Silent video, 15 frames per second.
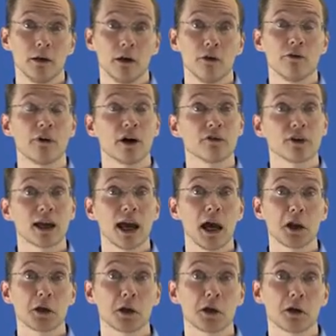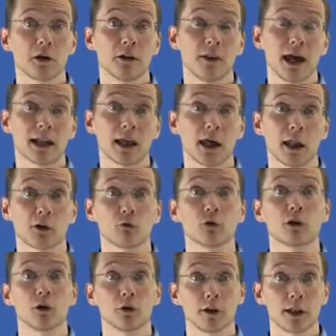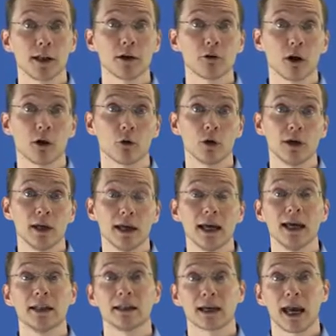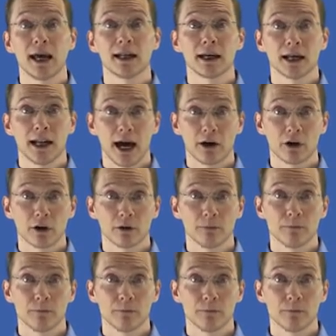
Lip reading: Verification should in that case return 0, indicating an error.